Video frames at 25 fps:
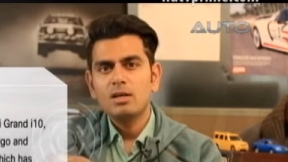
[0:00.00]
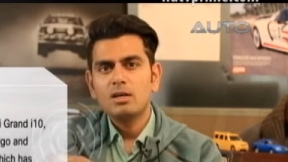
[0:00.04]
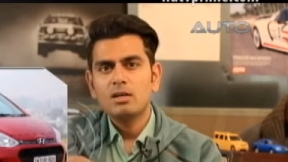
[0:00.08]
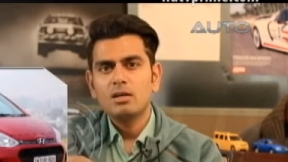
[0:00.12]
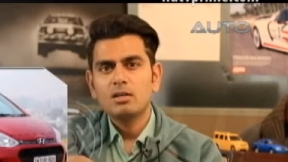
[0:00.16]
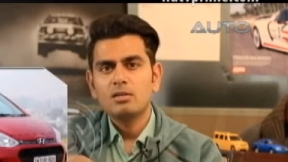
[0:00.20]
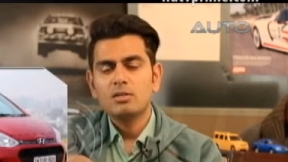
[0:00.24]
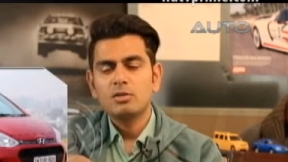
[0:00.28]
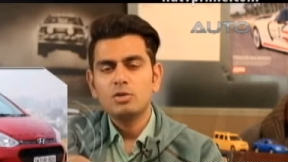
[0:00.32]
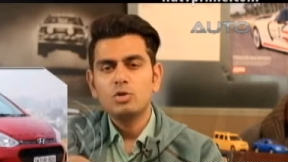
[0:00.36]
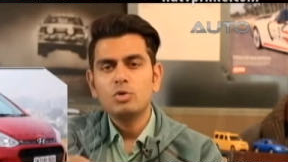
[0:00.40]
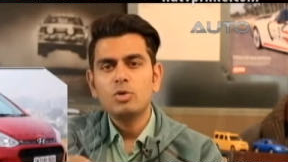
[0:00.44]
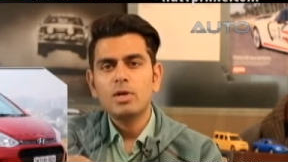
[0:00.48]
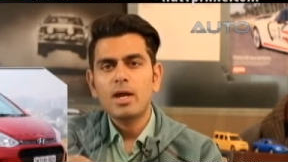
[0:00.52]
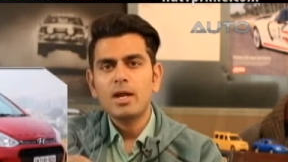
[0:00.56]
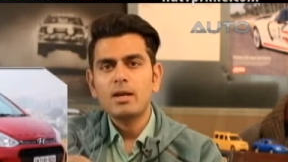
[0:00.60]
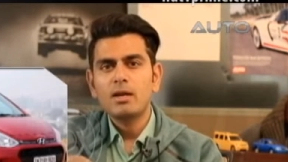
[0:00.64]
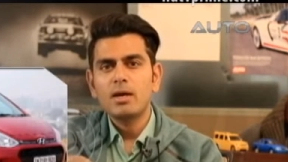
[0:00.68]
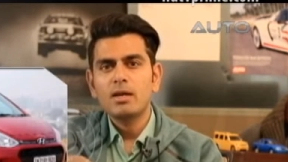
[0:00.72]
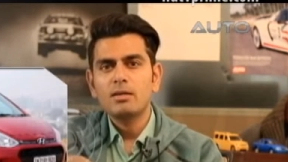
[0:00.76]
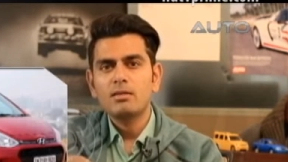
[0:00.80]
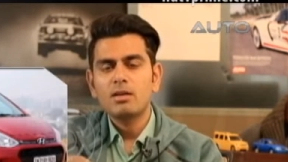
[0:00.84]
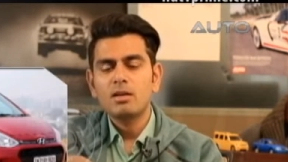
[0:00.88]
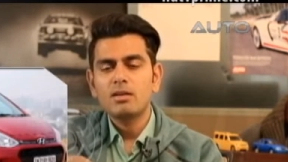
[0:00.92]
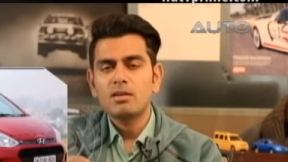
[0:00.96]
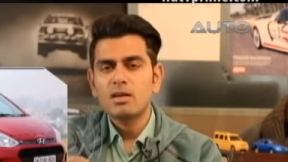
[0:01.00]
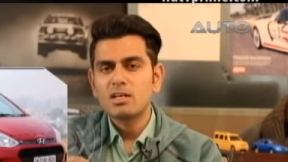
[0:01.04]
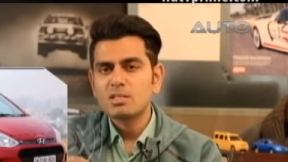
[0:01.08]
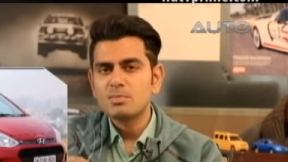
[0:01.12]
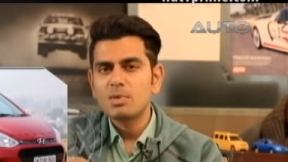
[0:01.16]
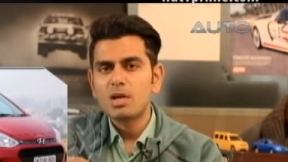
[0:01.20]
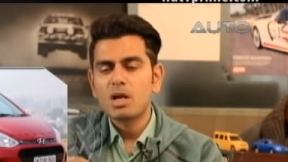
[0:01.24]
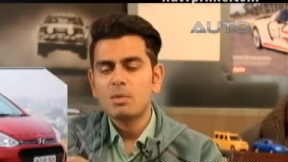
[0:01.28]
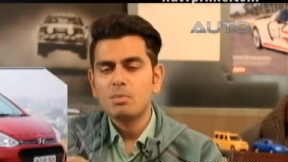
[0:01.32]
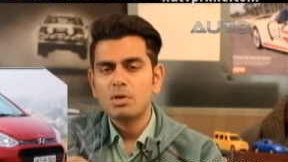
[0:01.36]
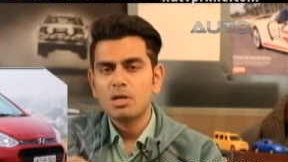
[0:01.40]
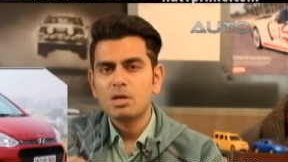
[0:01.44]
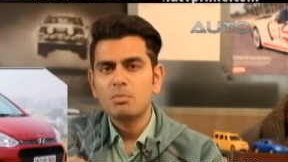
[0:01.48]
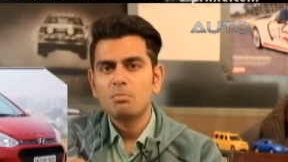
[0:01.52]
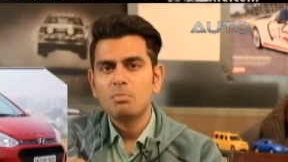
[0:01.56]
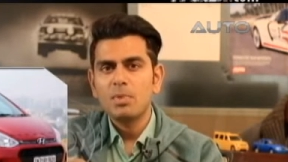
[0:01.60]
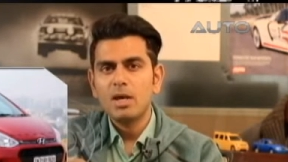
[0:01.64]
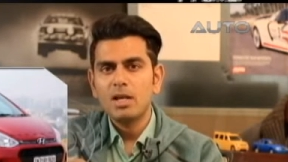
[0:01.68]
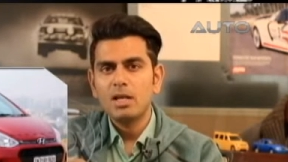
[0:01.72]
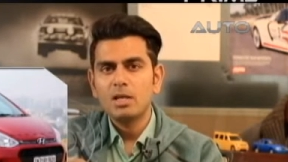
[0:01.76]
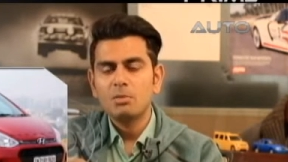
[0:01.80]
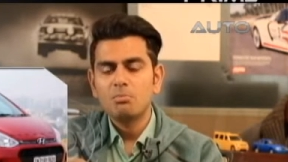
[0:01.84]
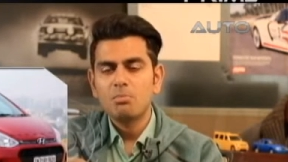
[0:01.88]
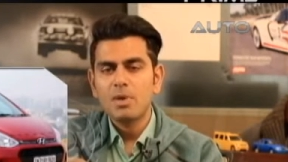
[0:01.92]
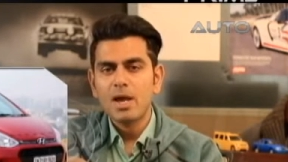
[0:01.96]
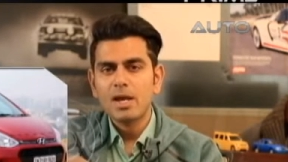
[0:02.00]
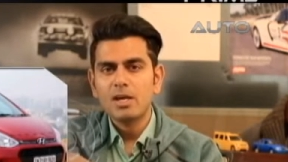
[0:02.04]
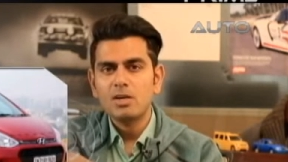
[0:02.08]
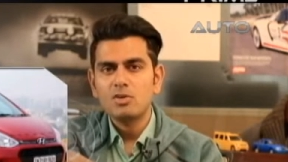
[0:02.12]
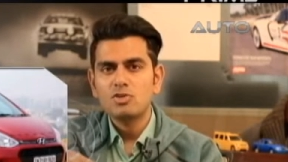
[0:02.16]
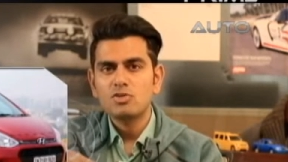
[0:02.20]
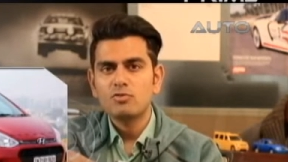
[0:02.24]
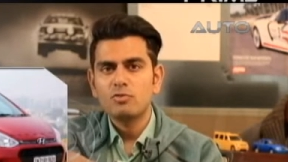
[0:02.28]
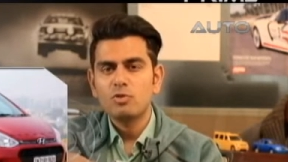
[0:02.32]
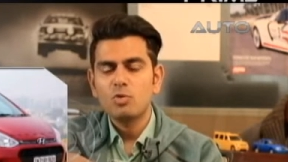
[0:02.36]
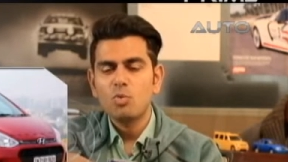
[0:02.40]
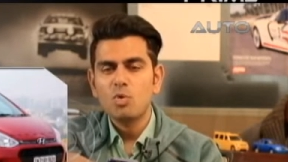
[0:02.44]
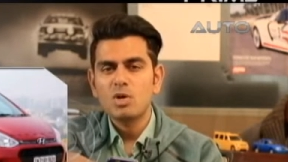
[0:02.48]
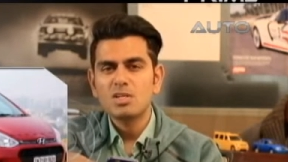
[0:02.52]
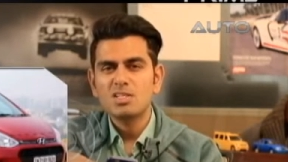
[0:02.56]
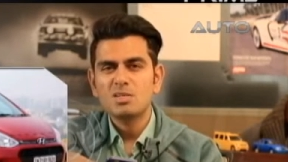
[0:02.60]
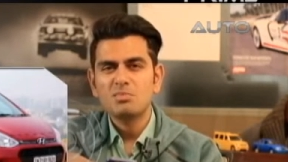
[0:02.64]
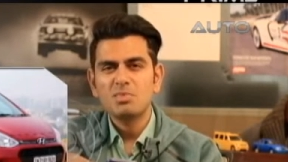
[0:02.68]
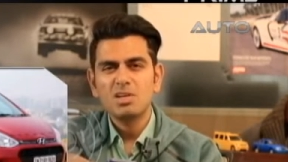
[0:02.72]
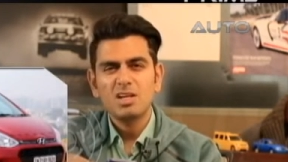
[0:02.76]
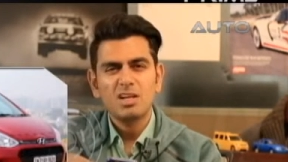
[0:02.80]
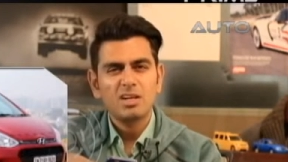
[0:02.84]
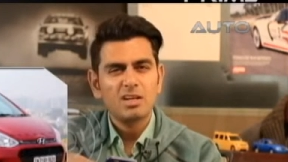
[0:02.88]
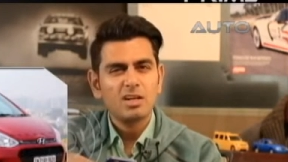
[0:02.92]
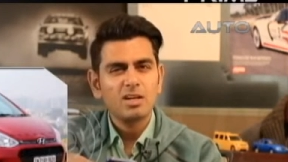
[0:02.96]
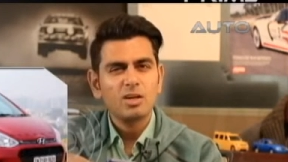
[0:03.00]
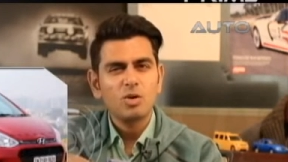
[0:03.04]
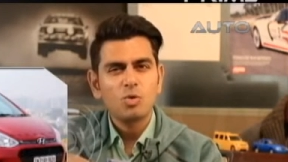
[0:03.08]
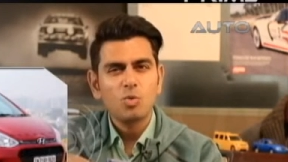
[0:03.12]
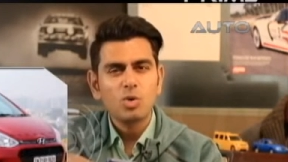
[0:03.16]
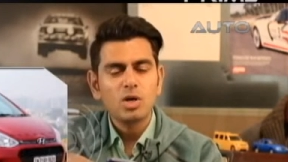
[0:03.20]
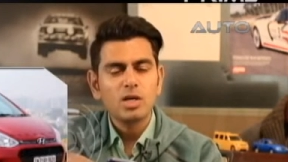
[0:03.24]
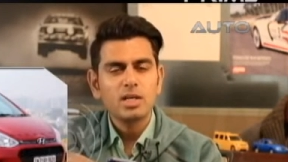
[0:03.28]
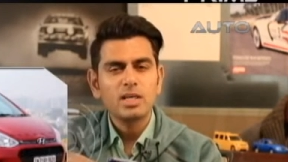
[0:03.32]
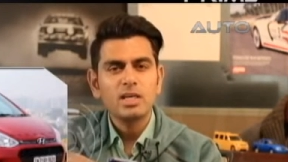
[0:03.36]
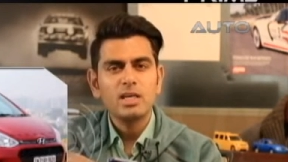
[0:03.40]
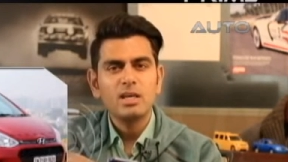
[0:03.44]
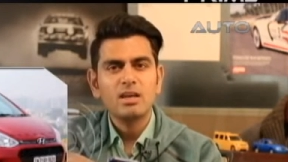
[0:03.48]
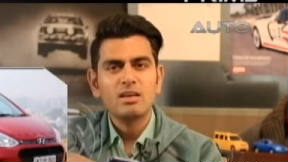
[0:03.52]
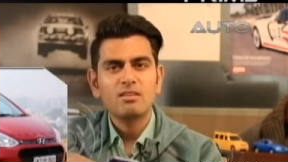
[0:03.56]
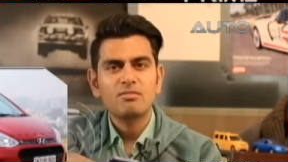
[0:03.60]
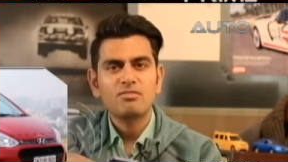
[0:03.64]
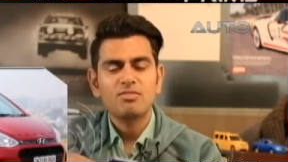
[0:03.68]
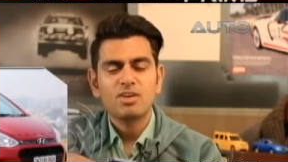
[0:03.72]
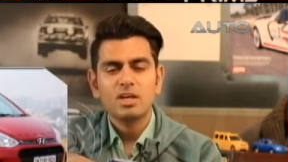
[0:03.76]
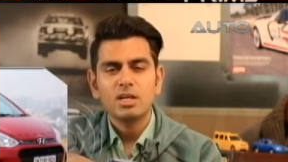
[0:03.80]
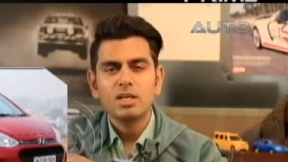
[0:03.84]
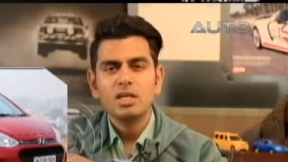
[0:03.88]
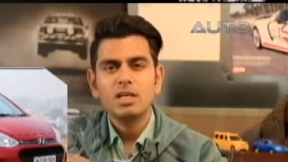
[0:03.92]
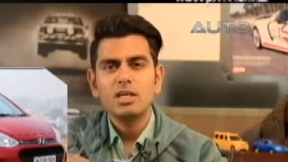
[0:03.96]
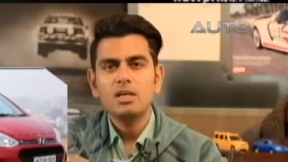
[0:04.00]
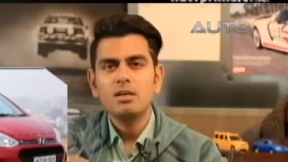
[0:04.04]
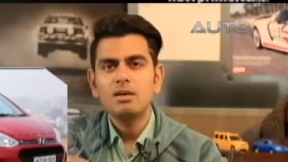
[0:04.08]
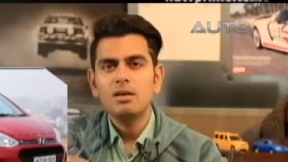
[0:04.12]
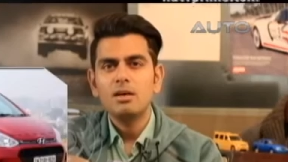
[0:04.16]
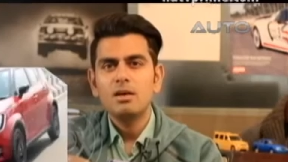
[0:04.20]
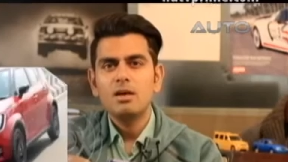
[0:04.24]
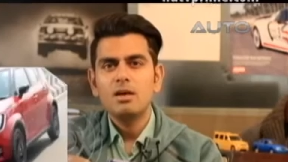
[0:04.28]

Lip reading: The new Grand i10 does become a compelling package. If you want something a little quirky and funky